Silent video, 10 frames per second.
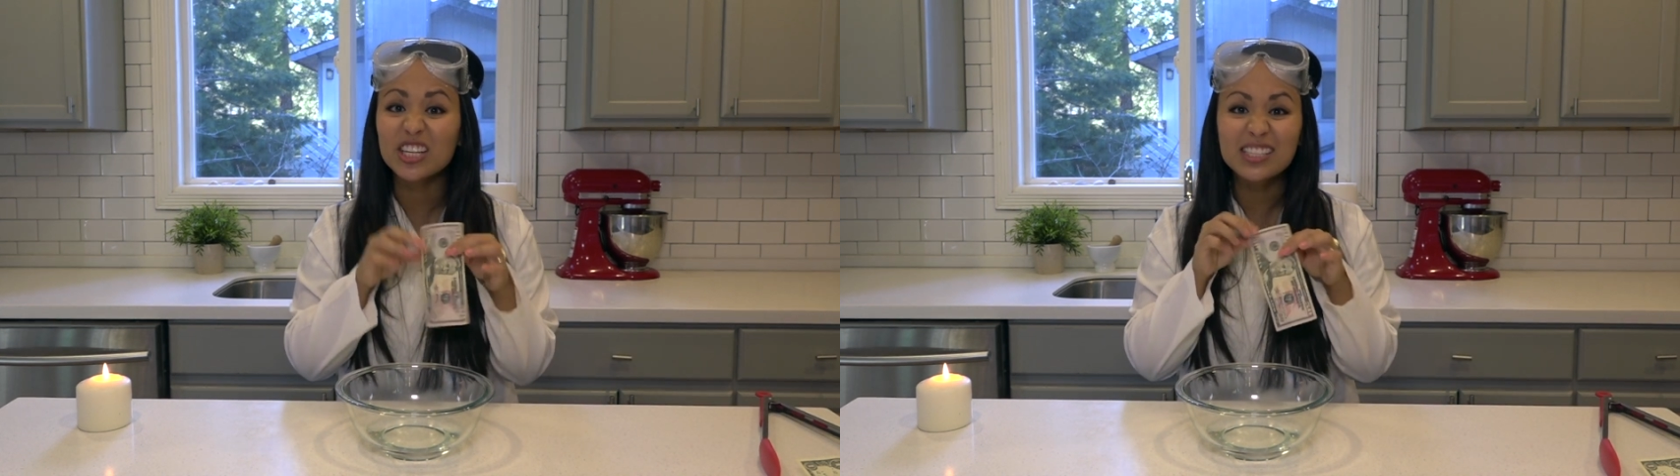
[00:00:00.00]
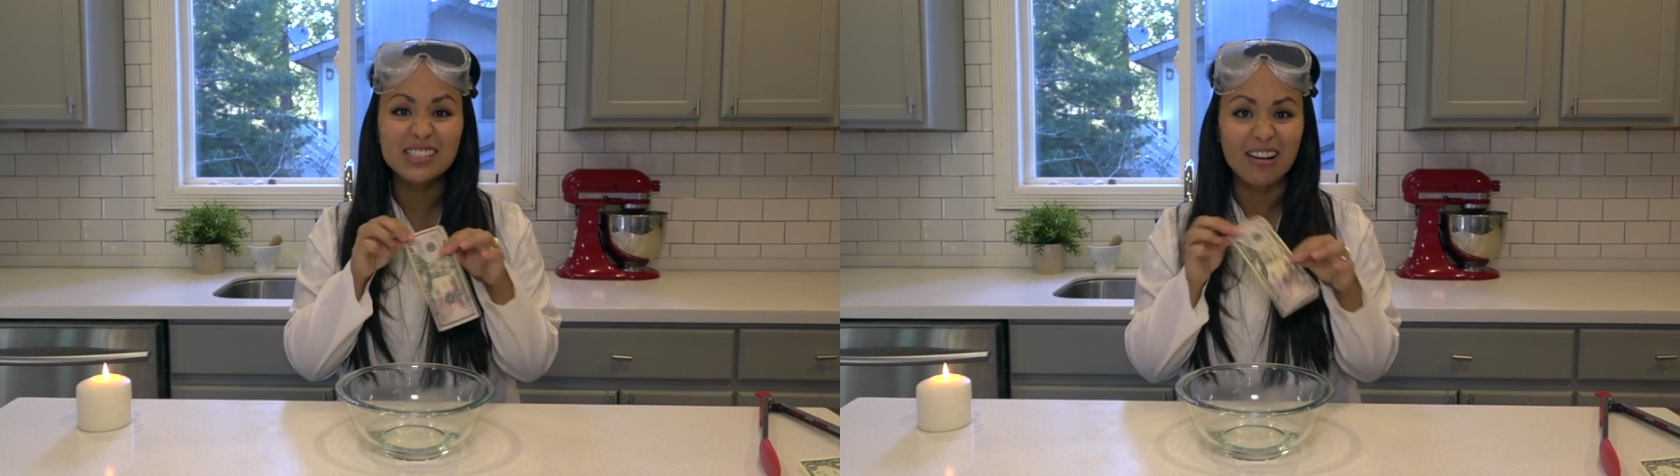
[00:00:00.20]

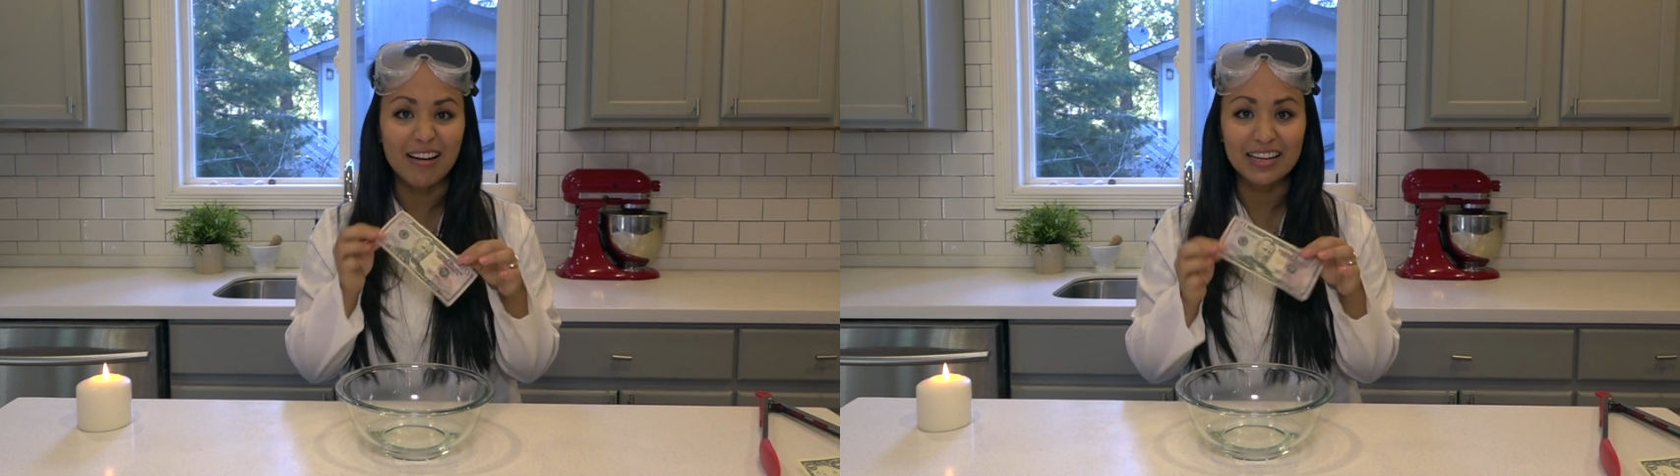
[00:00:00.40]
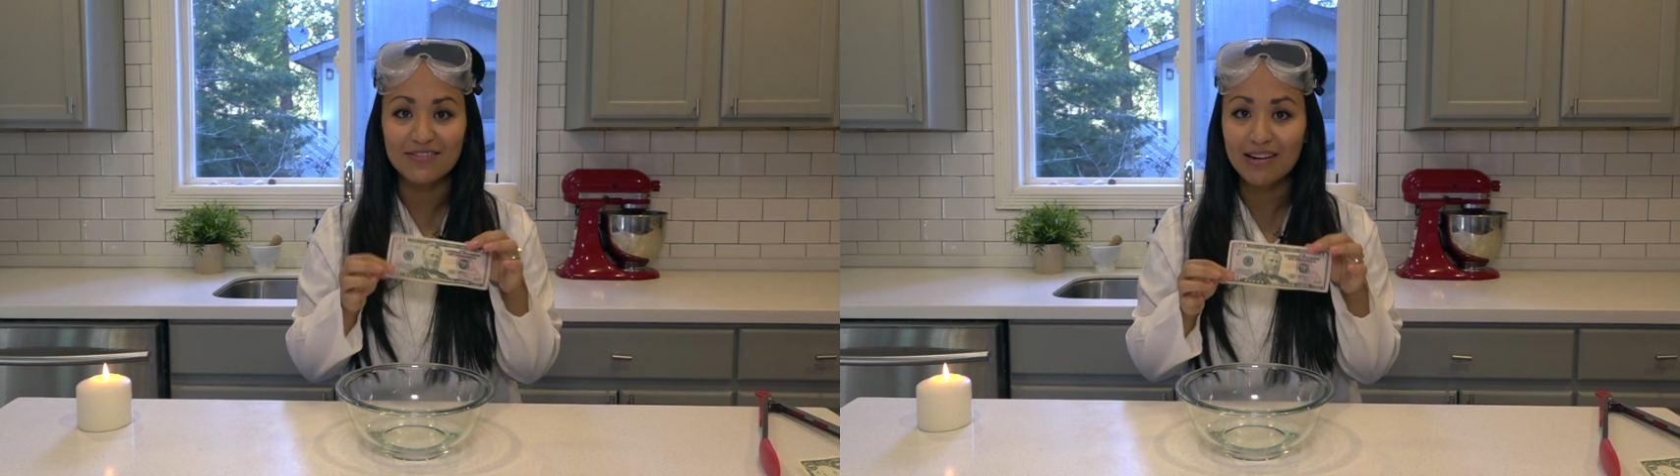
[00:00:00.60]
It's
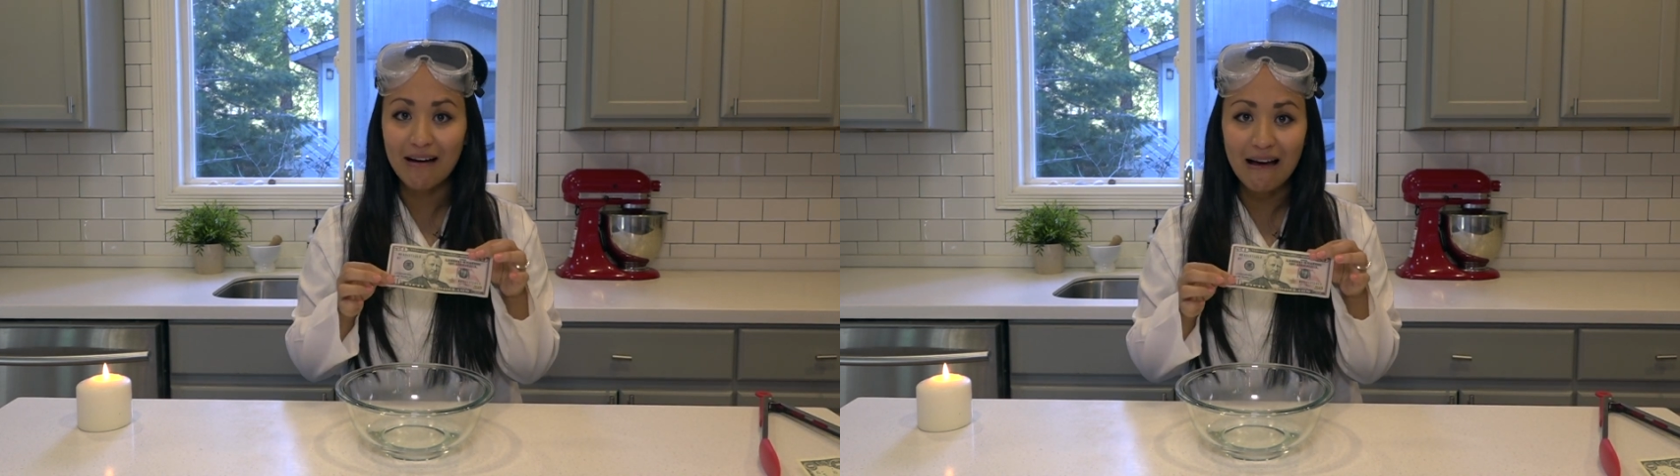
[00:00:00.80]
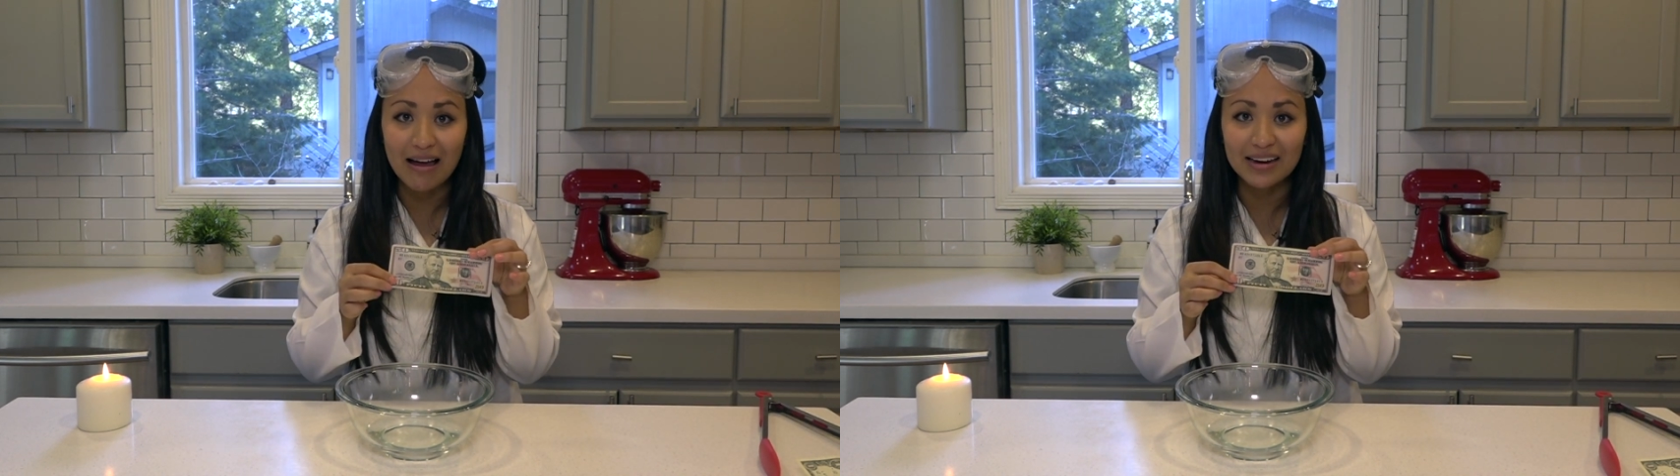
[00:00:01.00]
not even
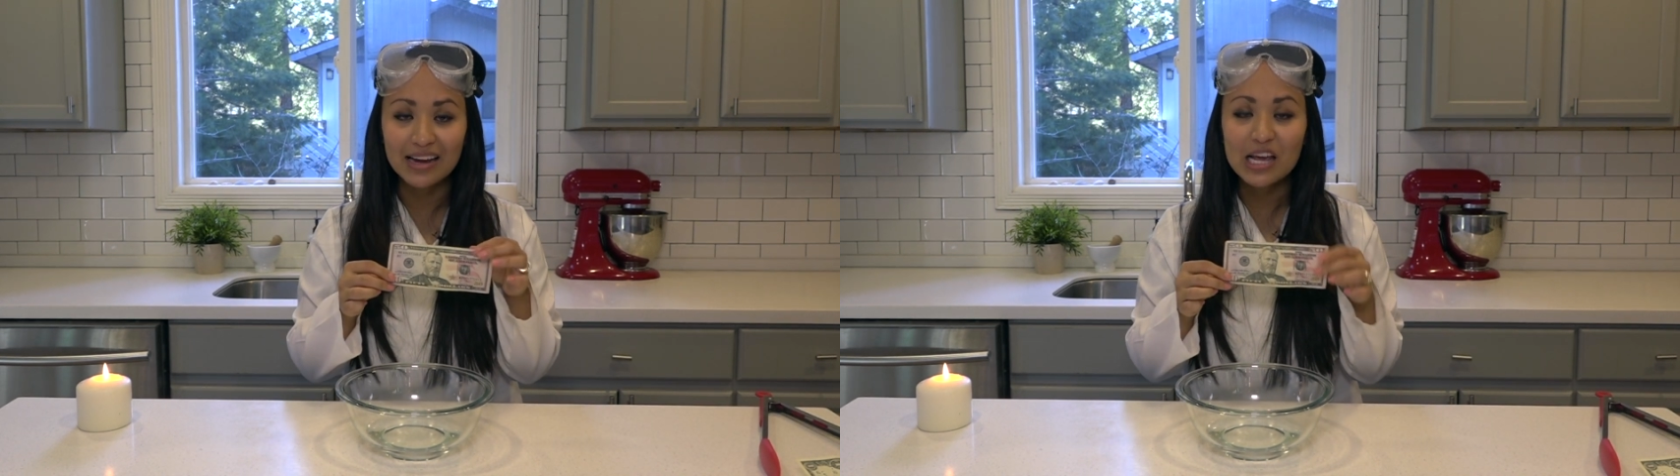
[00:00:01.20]
hot.